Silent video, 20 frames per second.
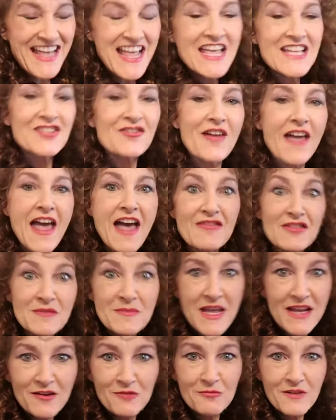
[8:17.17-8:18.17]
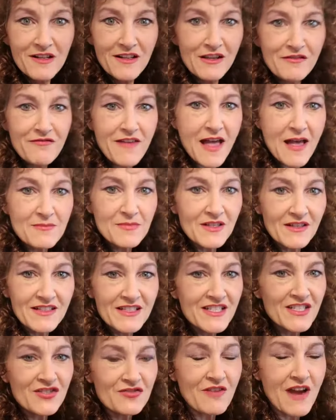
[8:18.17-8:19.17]
So I have to make a really
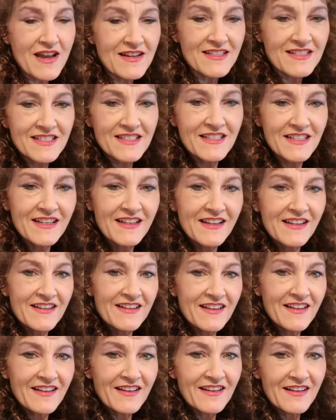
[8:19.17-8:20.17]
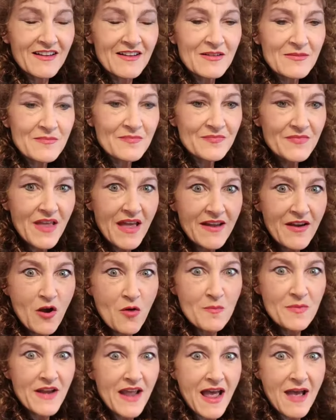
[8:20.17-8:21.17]
fabulous dress. I
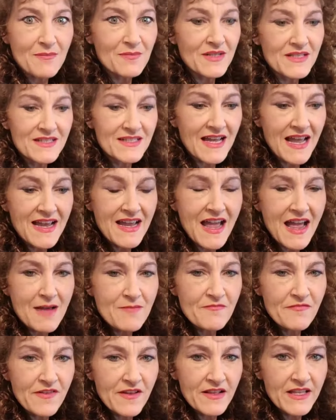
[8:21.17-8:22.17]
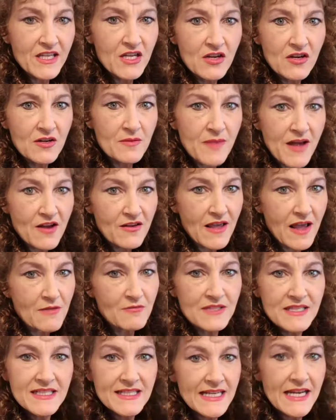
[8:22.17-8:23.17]
hope it happens. I'm feeling good about it. I
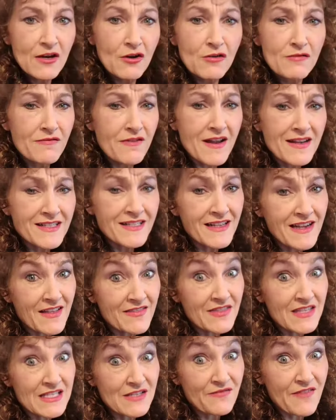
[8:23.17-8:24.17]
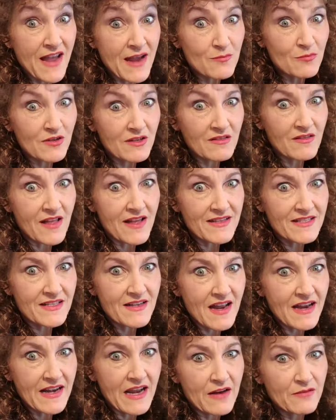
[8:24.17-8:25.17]
was terrified to cut this fabric last
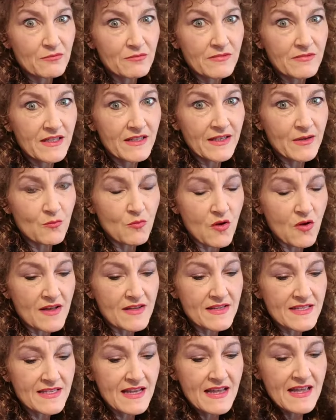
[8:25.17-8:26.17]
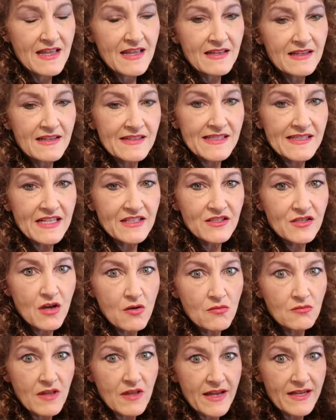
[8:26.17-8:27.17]
night. I really was, because I
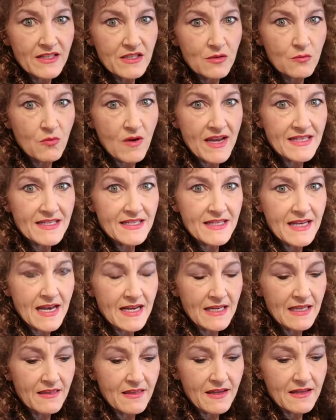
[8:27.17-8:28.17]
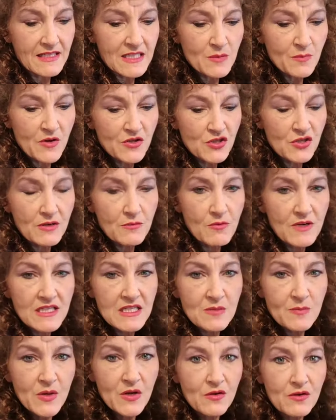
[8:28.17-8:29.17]
don't like to waste anything, especially when
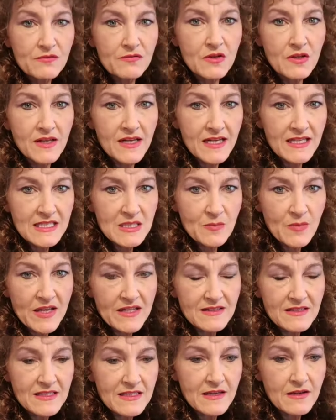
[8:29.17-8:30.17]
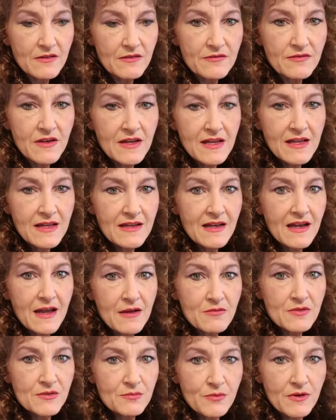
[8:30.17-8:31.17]
it's beautiful and expensive. I
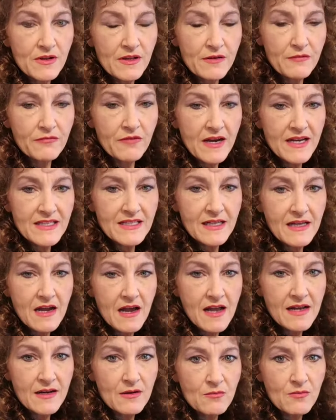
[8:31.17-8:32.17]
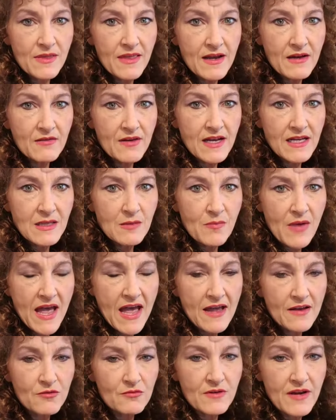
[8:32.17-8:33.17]
was really afraid to cut it without any
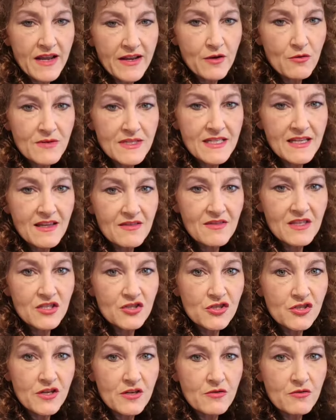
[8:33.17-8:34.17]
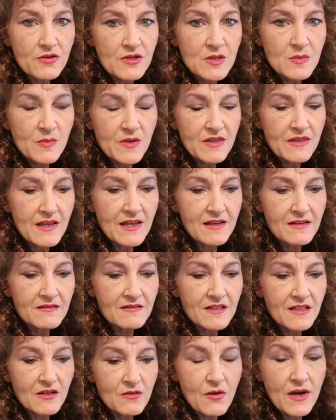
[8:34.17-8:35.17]
pattern. I always get the jitters, but then,
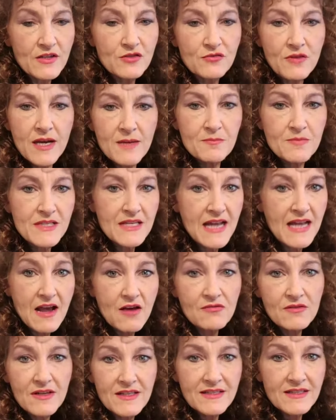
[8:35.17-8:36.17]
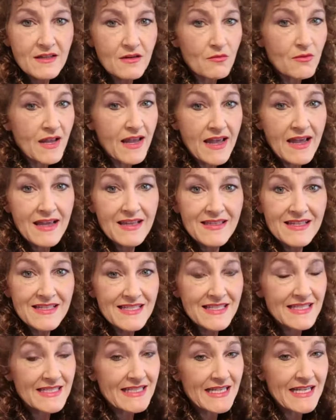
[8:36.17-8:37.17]
you know, I draped it out and I said, okay,
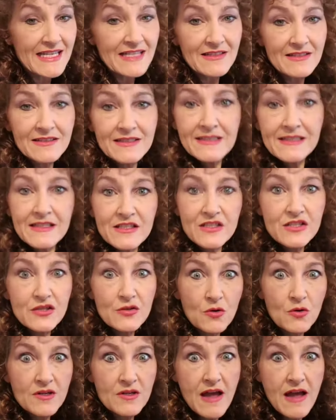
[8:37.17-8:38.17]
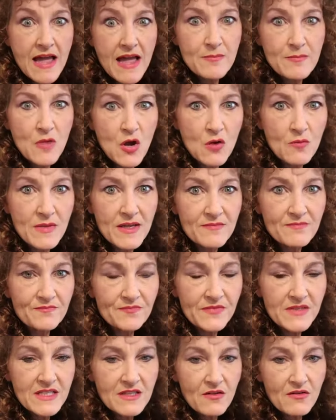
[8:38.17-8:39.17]
this is it. Do or die moment.
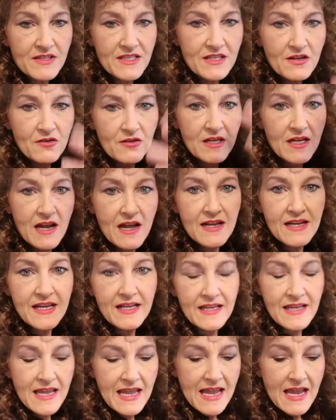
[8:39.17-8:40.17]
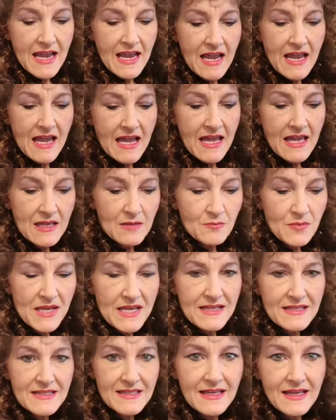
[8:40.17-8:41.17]
So I started cutting and
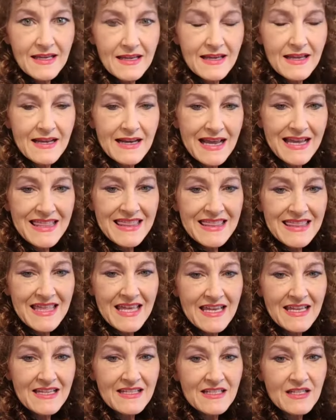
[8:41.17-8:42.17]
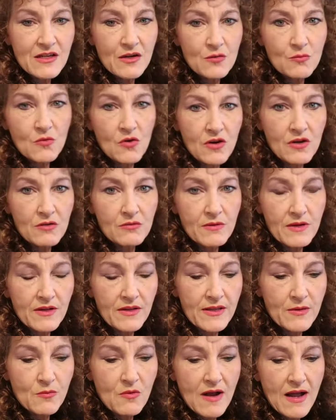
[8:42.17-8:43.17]
piecing, and I think it's going to work
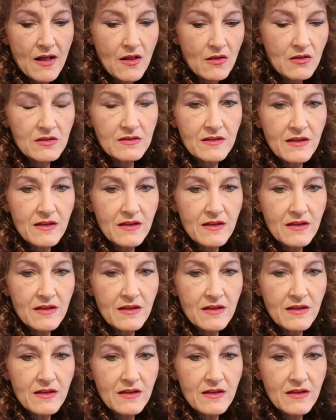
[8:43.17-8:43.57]
really well.